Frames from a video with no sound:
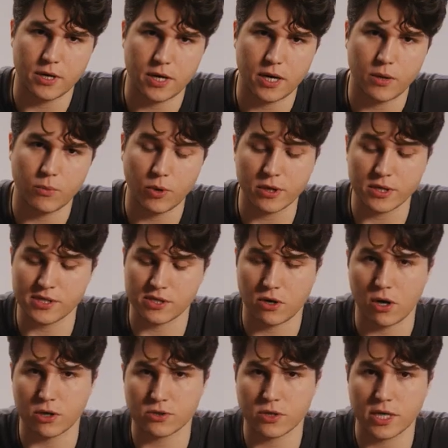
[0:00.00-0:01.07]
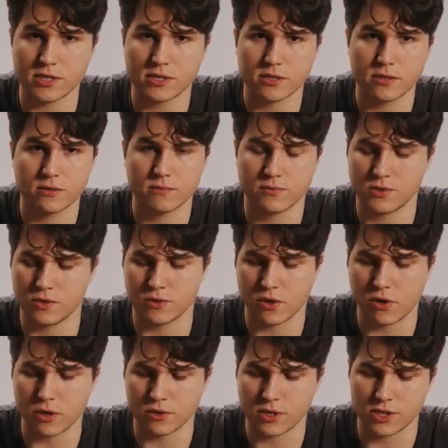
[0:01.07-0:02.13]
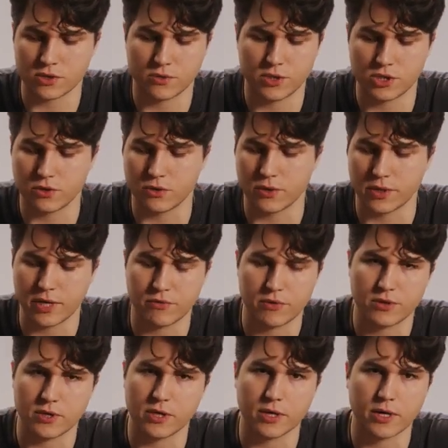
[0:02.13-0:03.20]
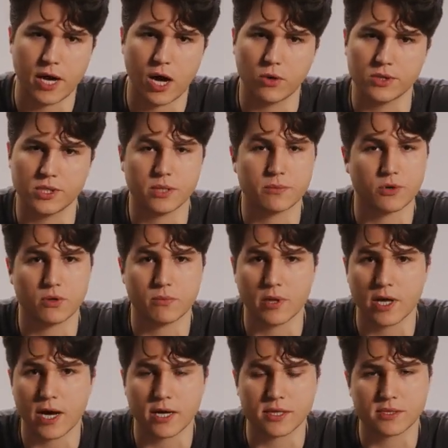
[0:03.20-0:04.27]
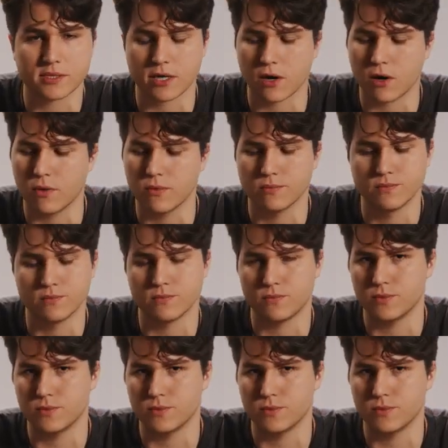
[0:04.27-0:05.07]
One is the contrast, so the contrast ratio and everything, how deep are the blacks, how